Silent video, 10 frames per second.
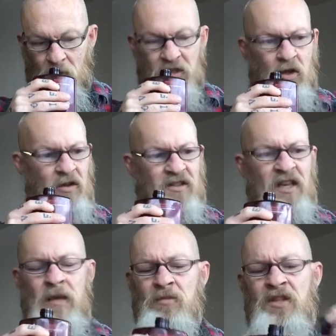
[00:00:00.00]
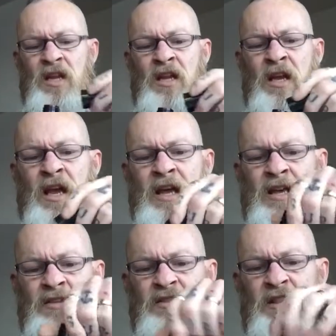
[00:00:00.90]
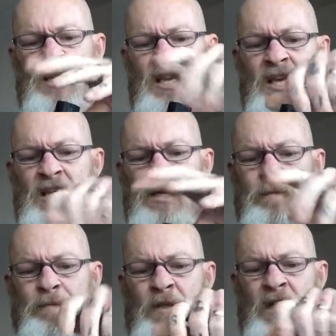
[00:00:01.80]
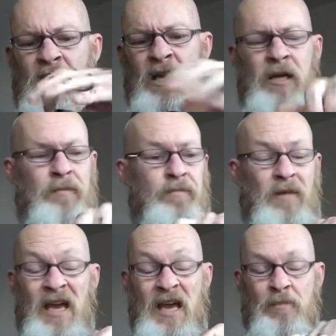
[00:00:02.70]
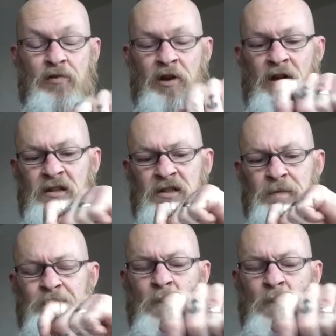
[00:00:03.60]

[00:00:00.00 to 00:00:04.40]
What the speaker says: it's got the same scent as the hair products,